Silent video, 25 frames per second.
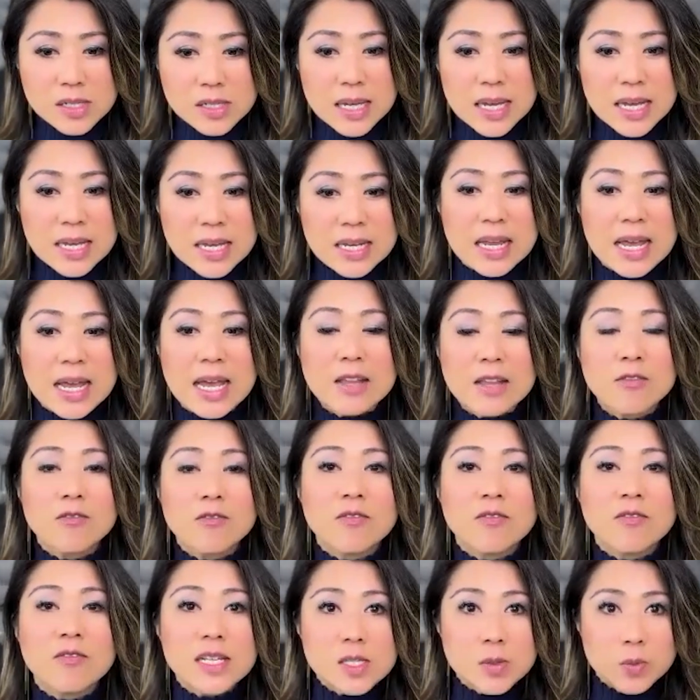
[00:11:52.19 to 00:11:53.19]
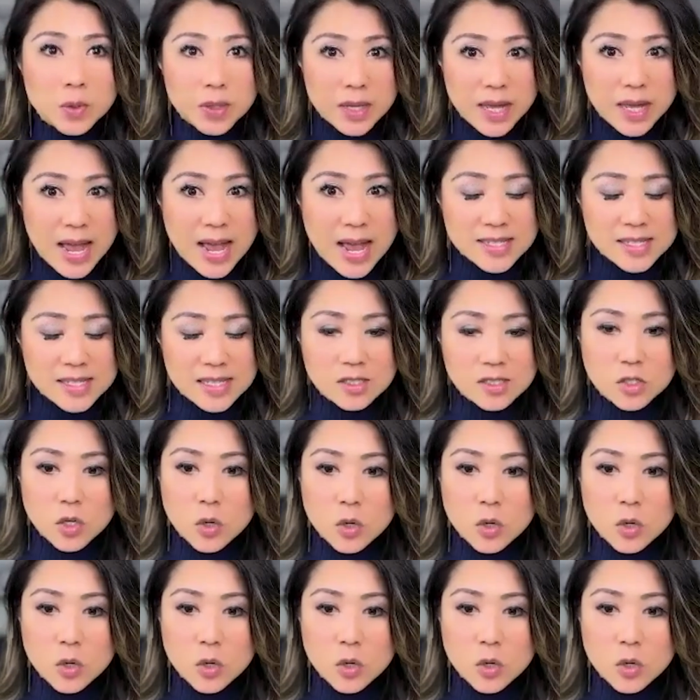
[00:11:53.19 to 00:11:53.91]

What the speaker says: in investable assets.